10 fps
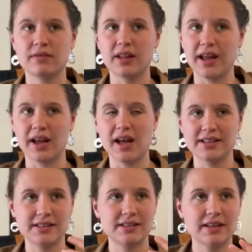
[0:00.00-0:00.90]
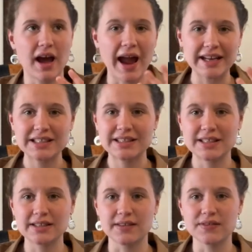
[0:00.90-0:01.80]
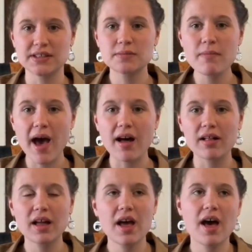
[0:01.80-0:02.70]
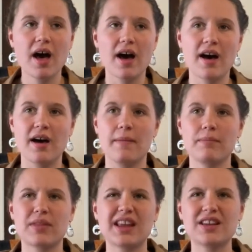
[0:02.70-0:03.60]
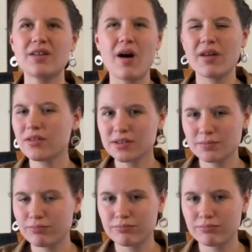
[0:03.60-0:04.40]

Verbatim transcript: like a heightened sense of smell, um, like, you know, all those,